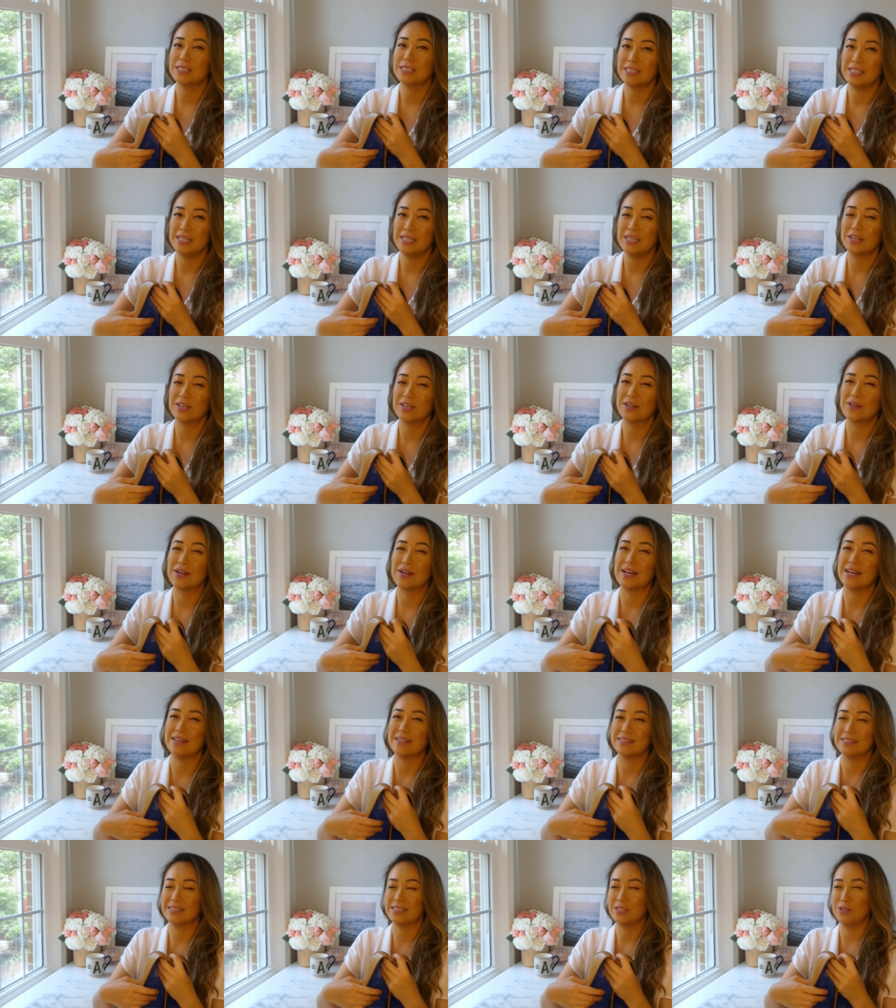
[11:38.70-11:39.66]
sneaker
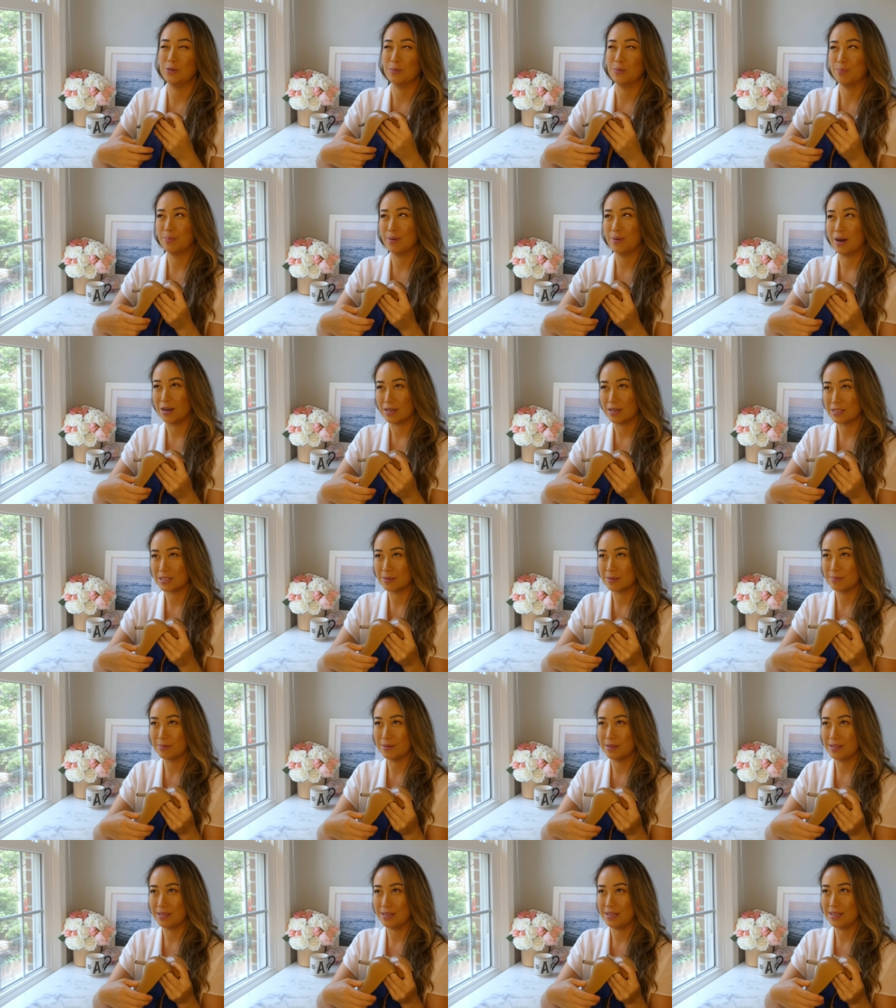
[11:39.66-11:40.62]
as you
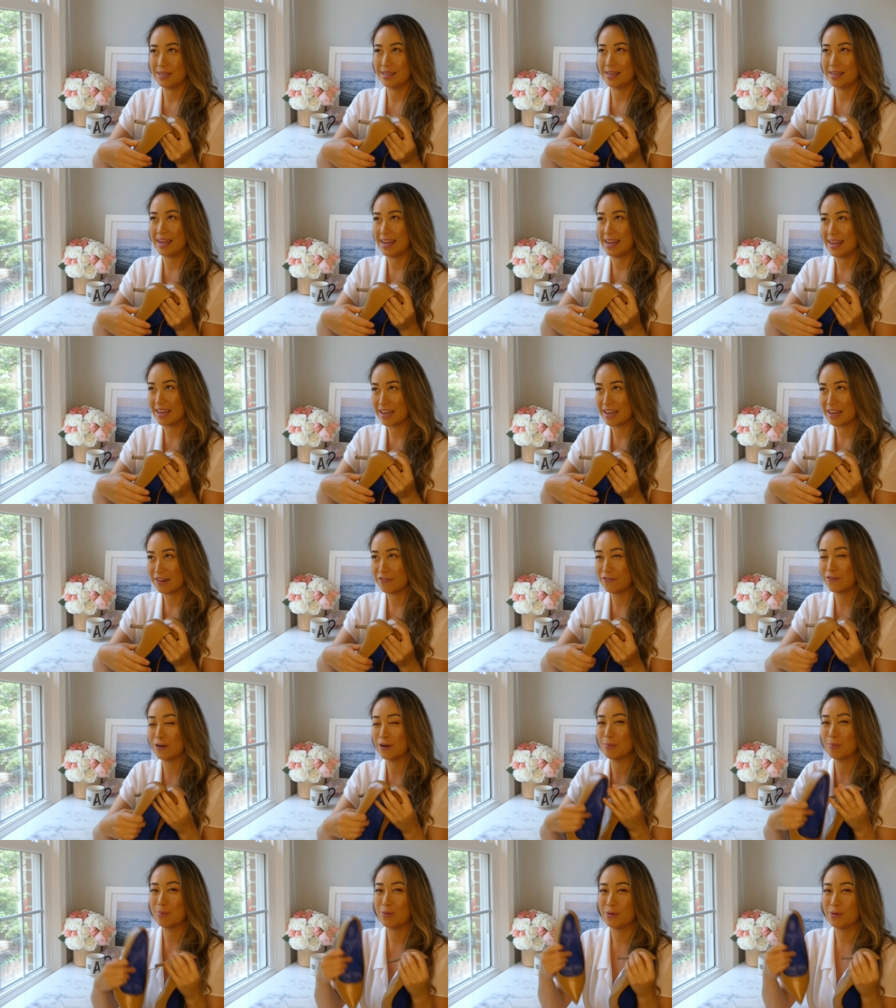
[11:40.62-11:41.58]
possibly can
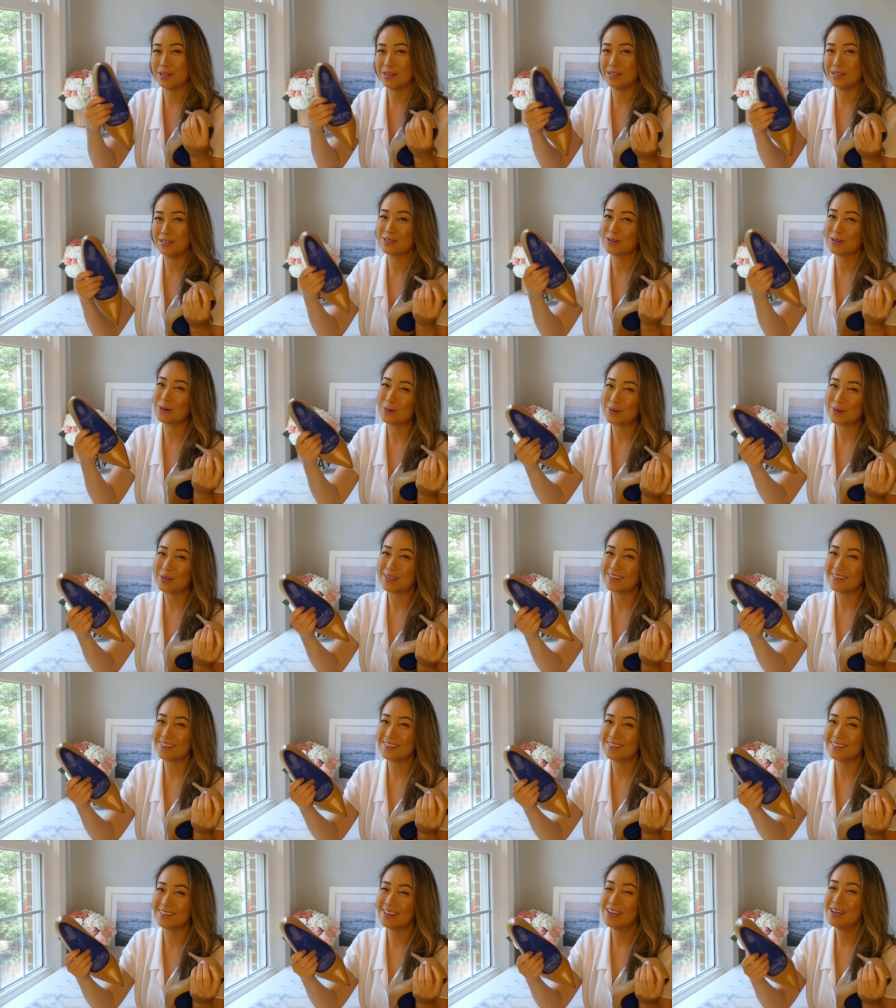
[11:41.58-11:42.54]
for a pointy toe
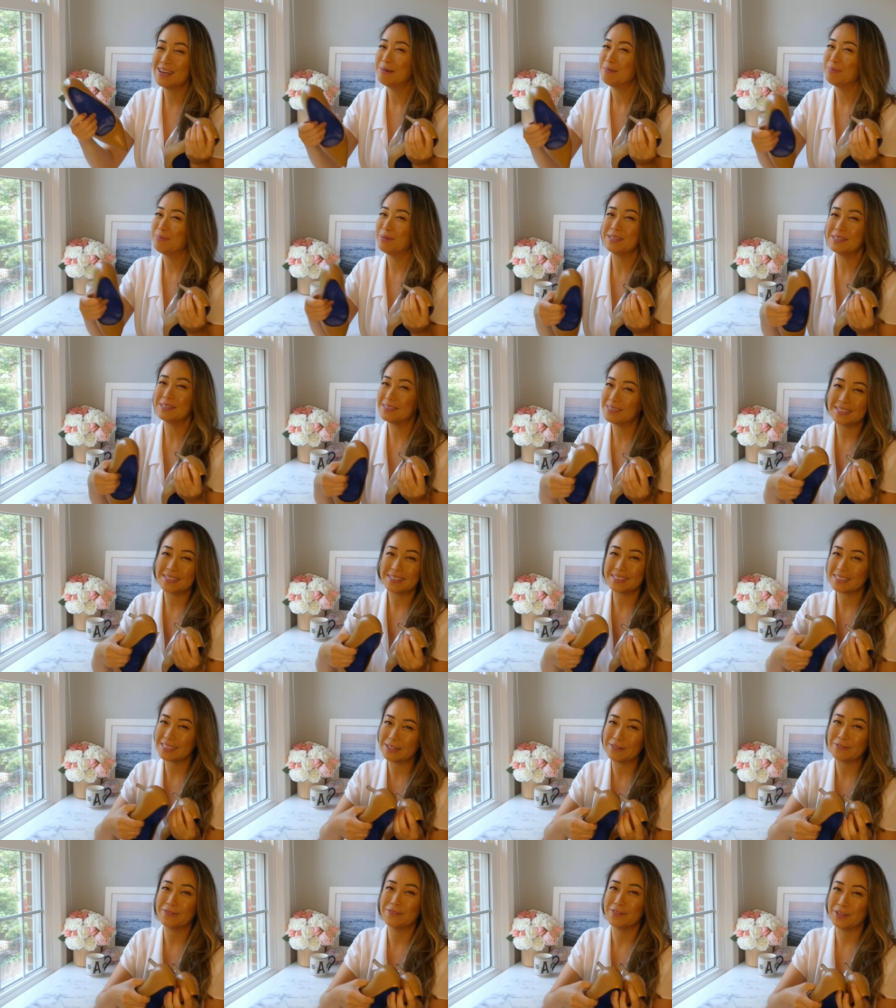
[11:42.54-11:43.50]
heel, but it
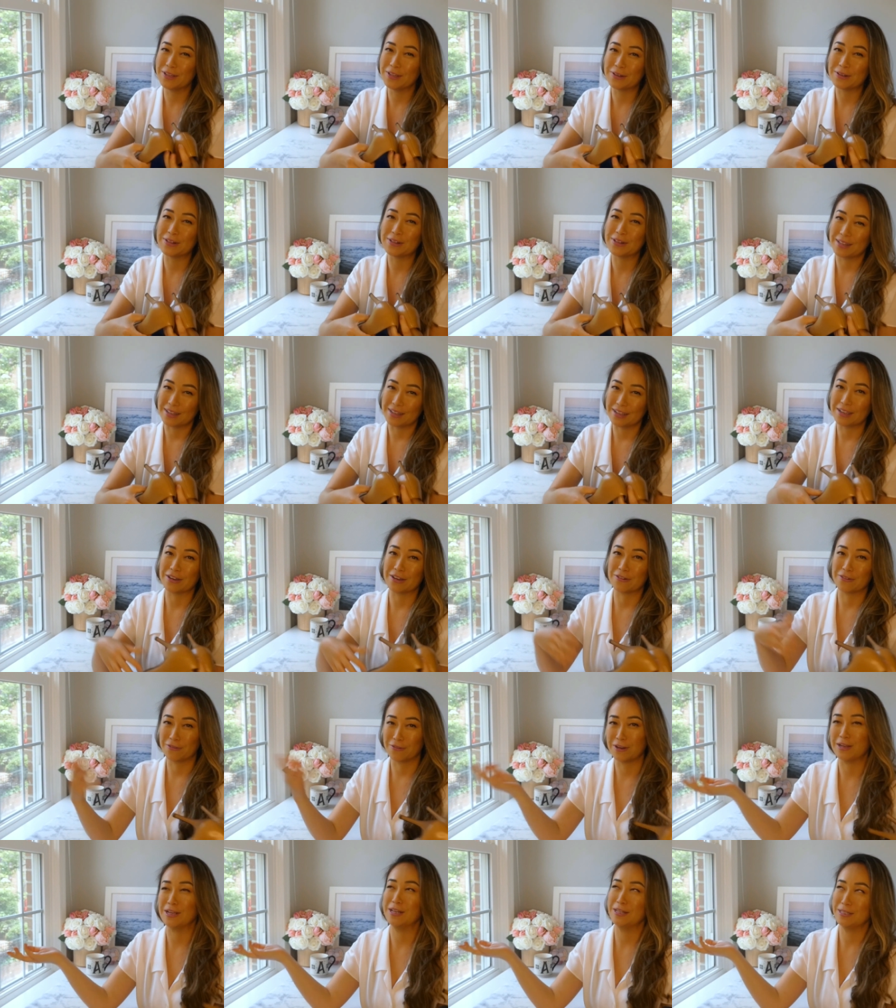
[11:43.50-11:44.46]
doesn't feel like a
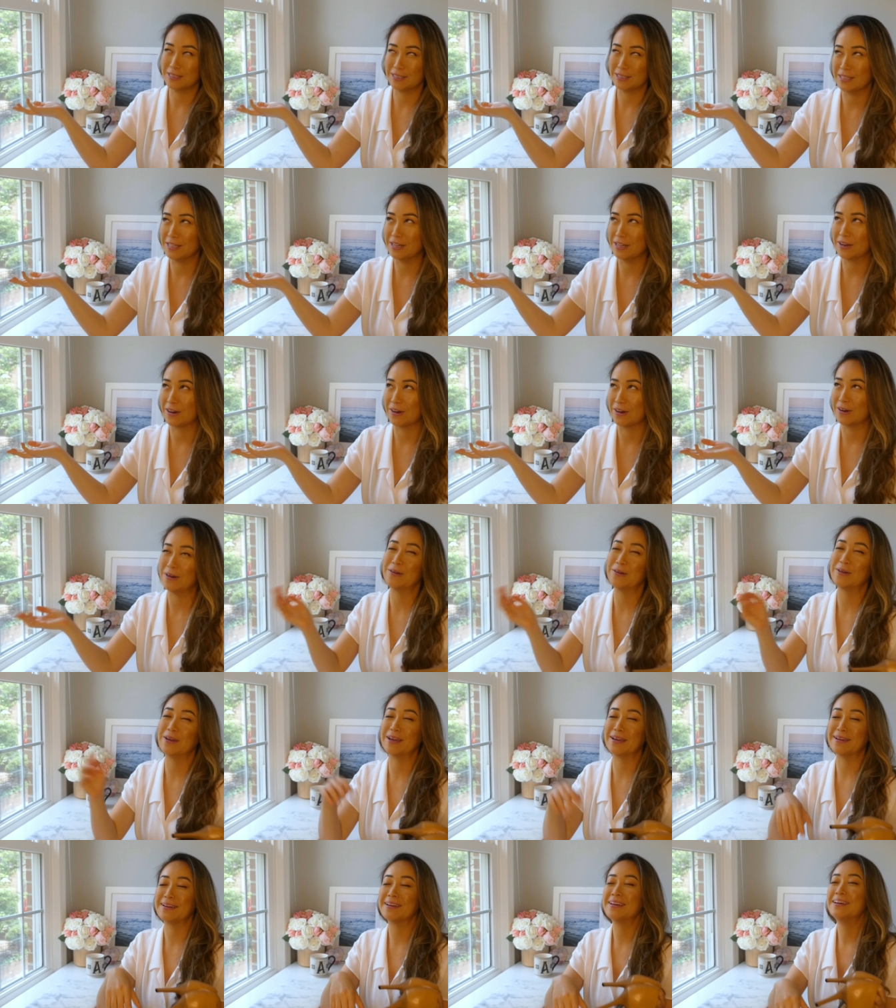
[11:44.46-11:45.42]
freaking sneaker,
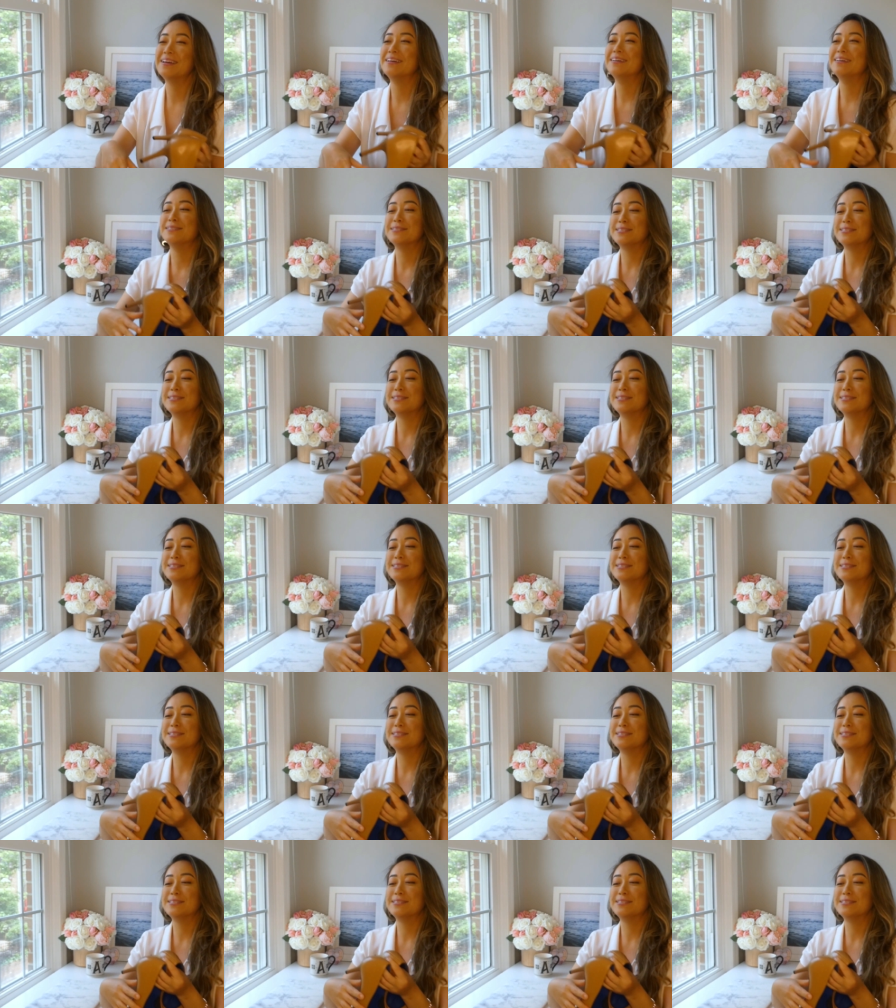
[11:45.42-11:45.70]
okay?